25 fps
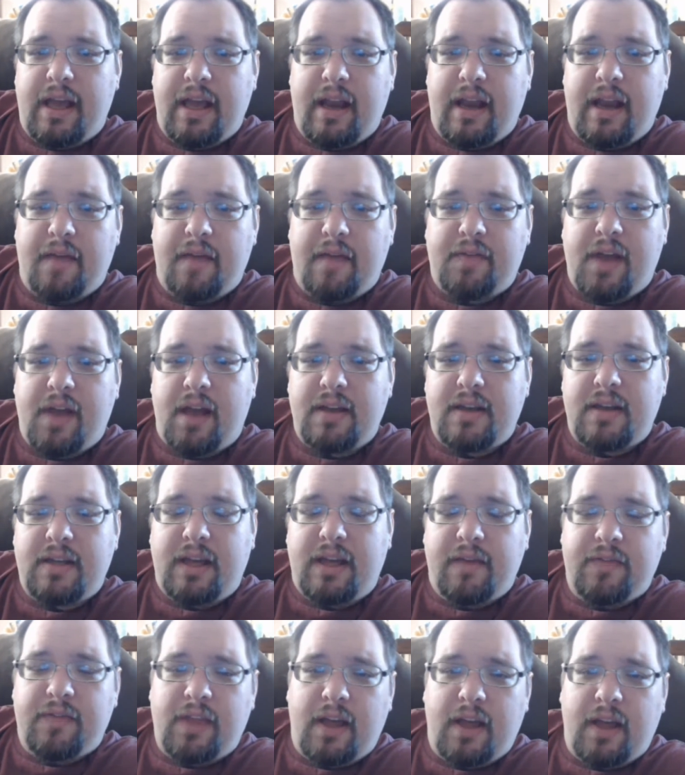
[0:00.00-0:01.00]
and I've got to
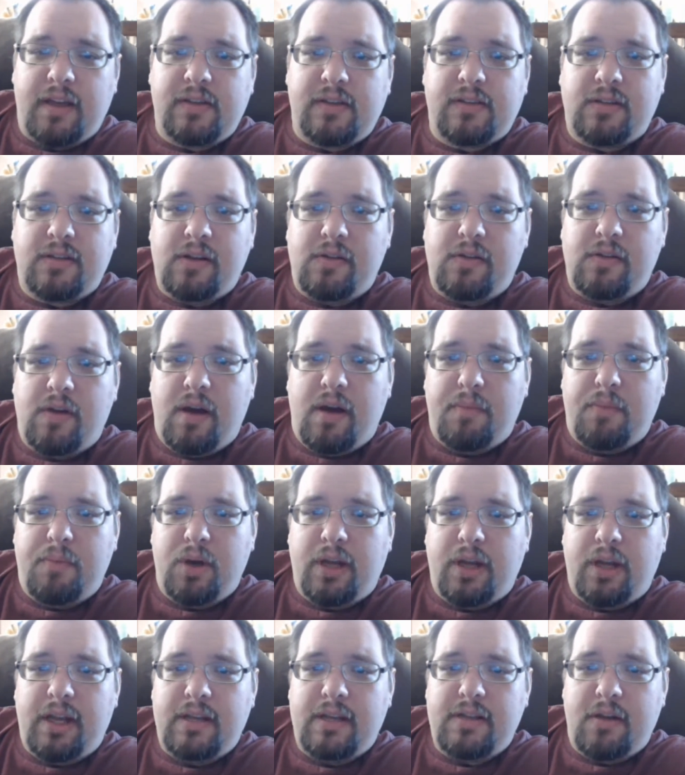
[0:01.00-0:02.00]
give thanks to
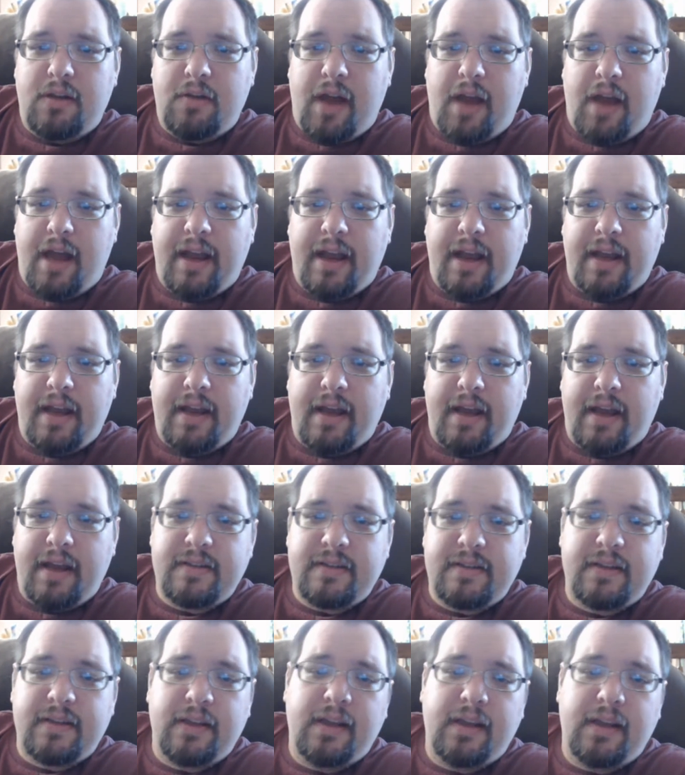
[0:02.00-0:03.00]

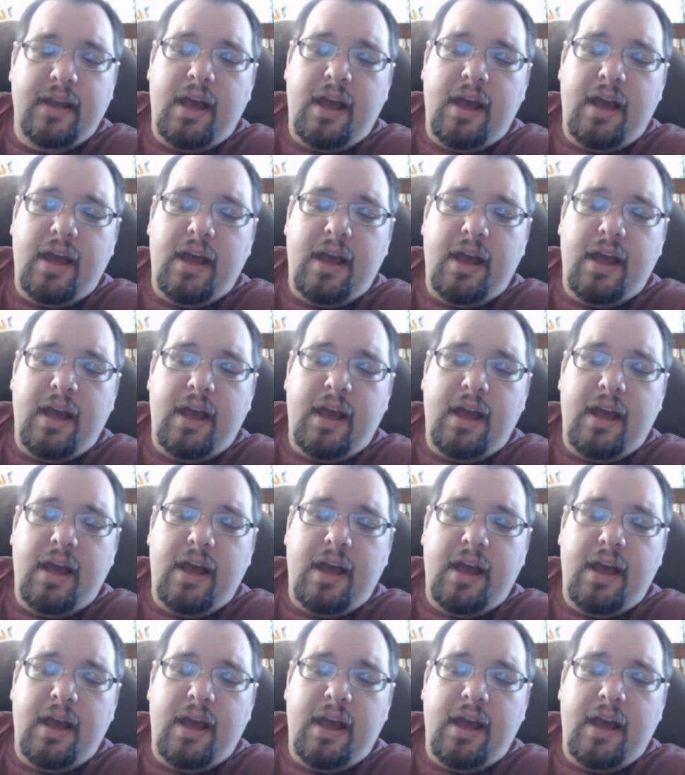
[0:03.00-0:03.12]
Boogie2988